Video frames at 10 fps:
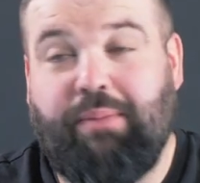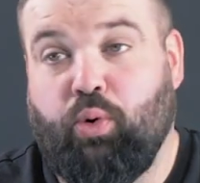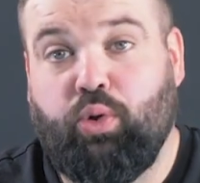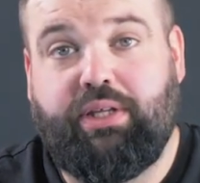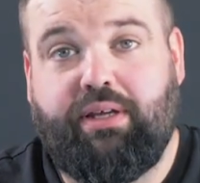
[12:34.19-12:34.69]
I'm
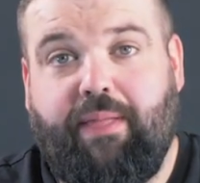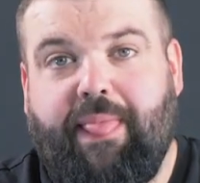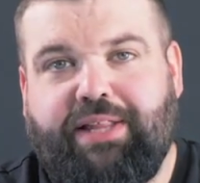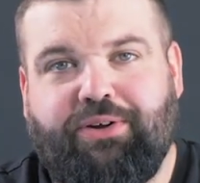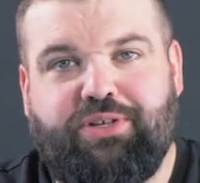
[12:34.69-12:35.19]
old.
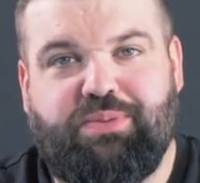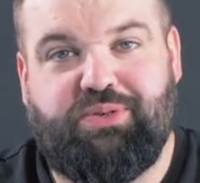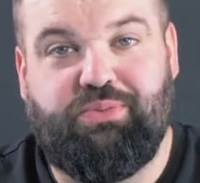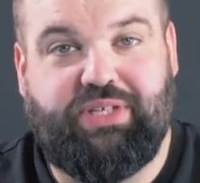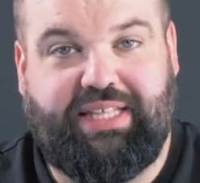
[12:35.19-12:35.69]
He turns up
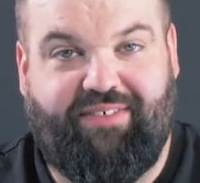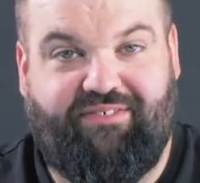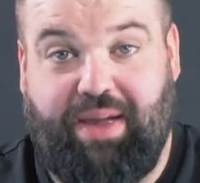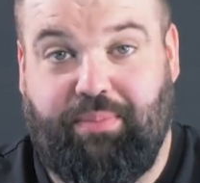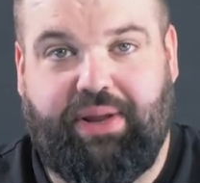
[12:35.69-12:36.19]
his music that
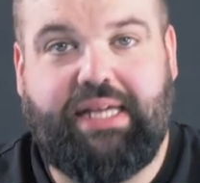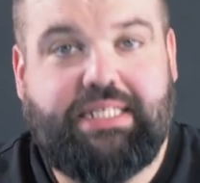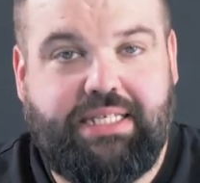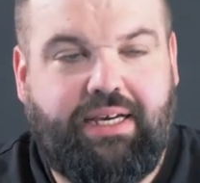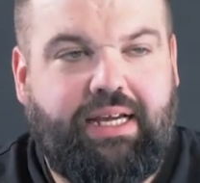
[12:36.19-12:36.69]
vibrates.